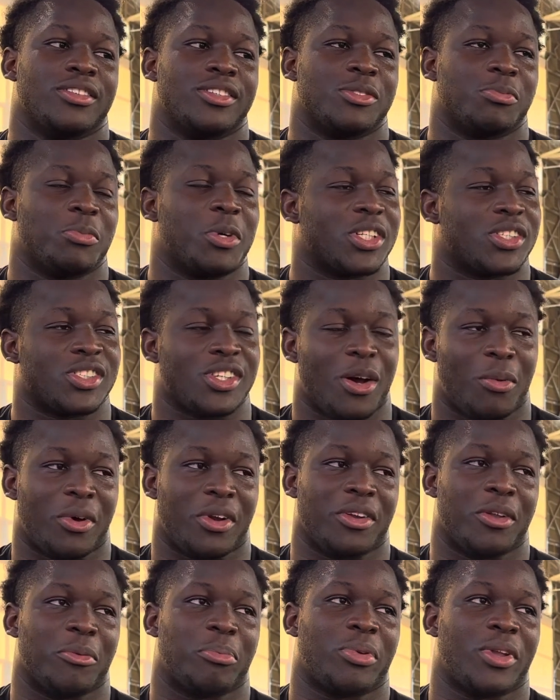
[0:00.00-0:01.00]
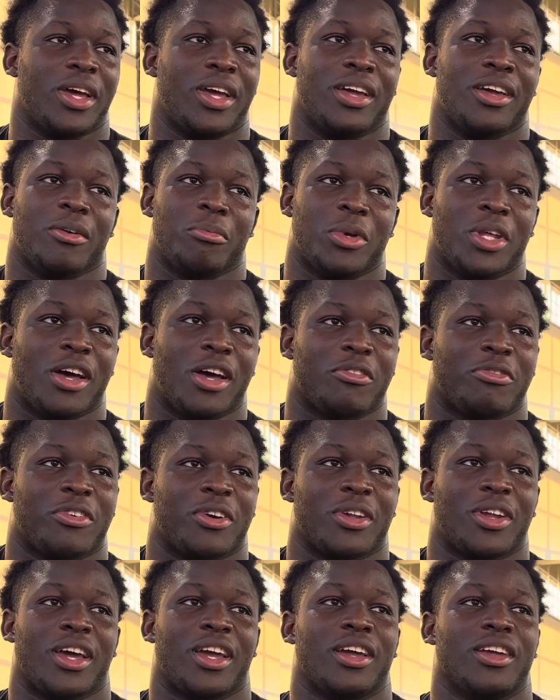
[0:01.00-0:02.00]
As much as I wanted to play, I mean, I
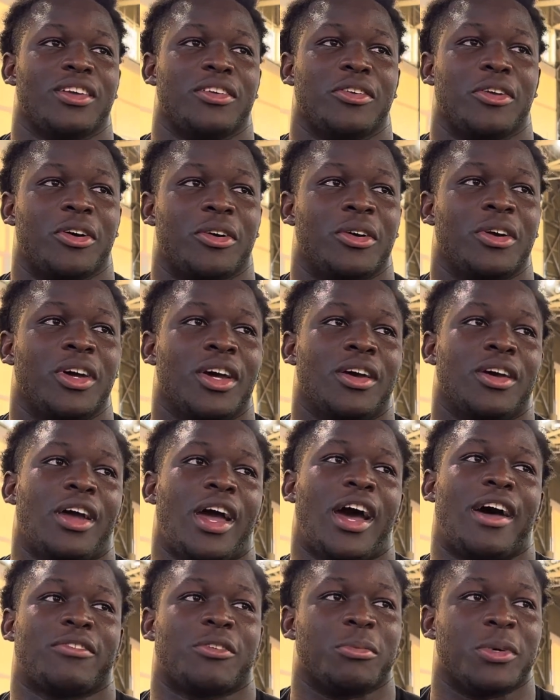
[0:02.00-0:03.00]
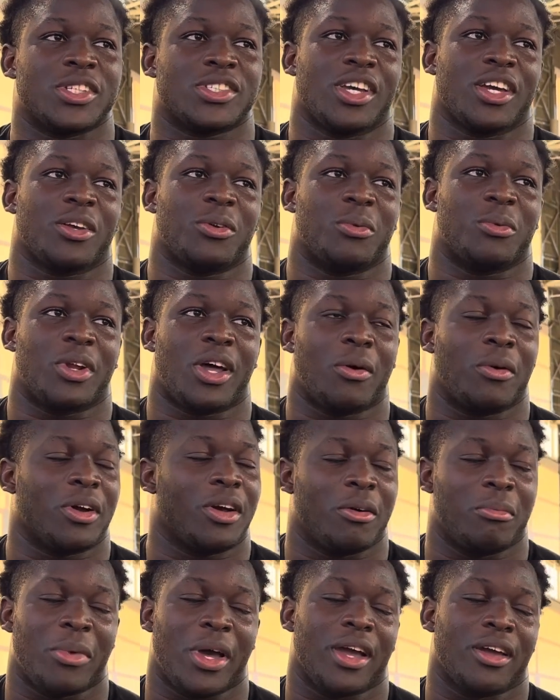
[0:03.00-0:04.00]
felt like, you know, after my second one, I would
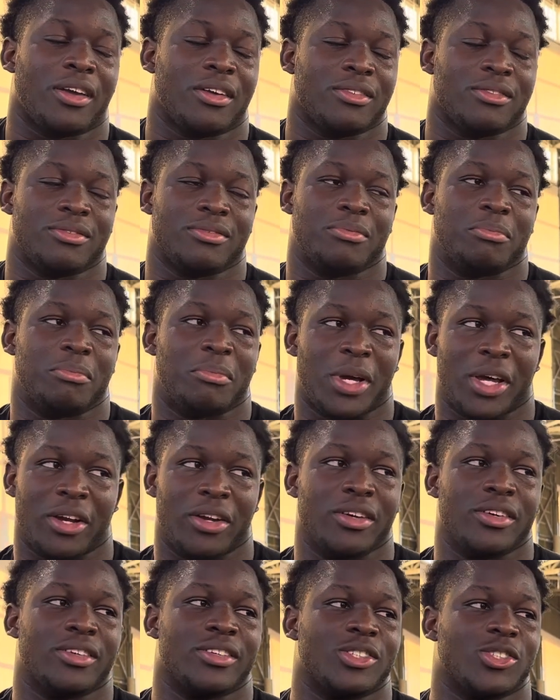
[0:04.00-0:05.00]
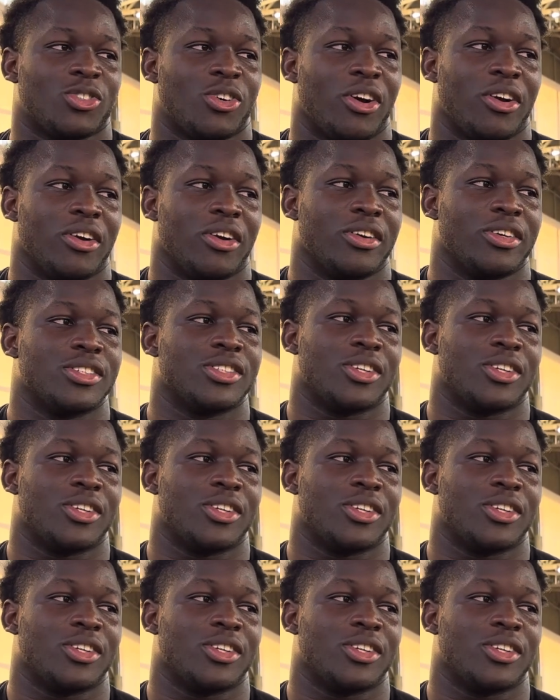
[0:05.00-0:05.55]
come back better and stronger.